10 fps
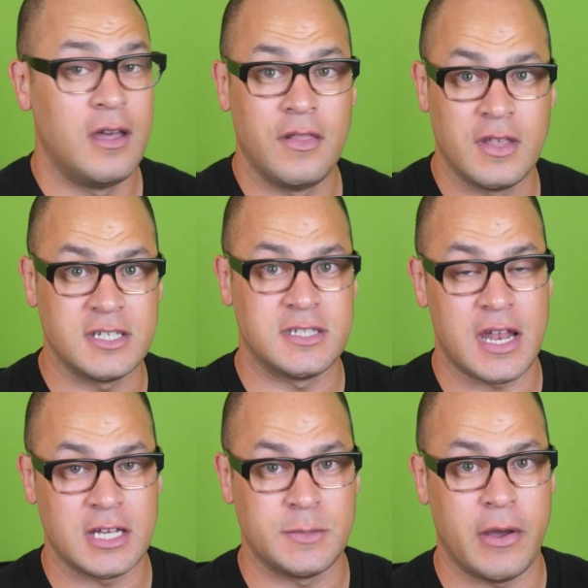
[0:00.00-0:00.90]
This is that
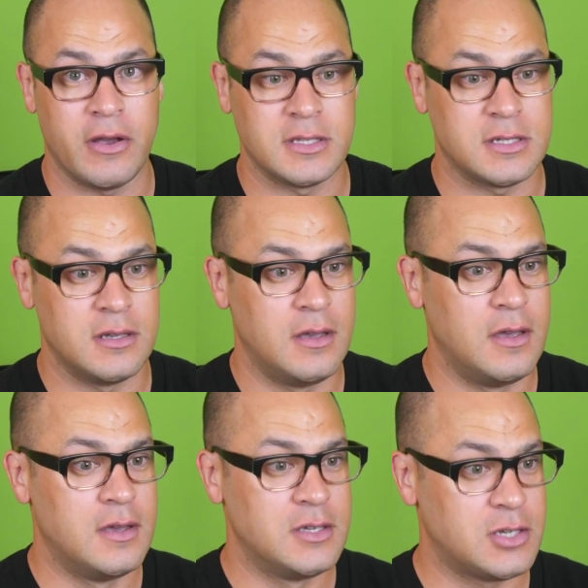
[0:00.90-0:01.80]
experience.
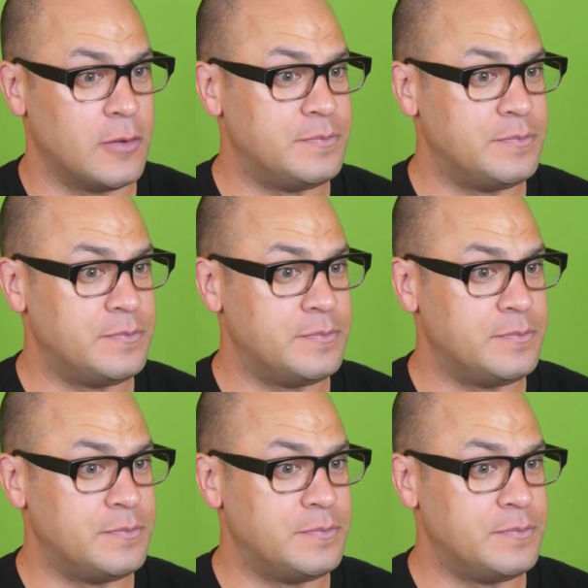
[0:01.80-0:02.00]
So,